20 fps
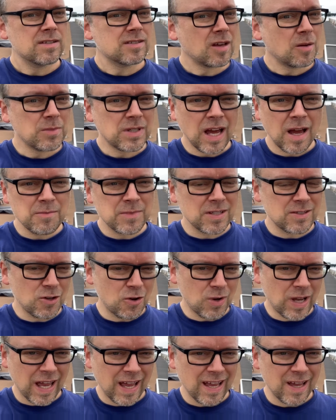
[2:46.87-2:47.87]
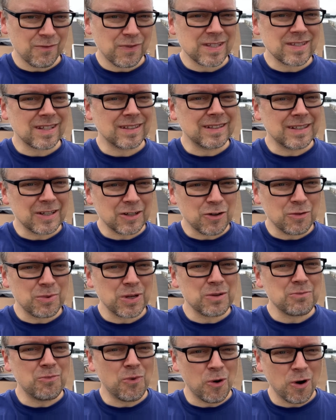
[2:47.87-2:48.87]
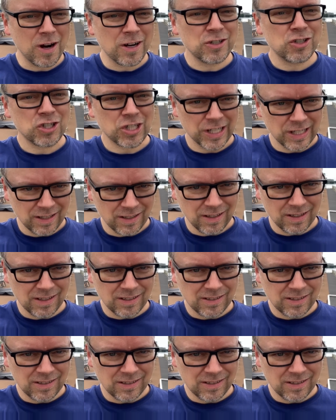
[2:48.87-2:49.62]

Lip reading: sometimes it's okay if it's a little bit more chill.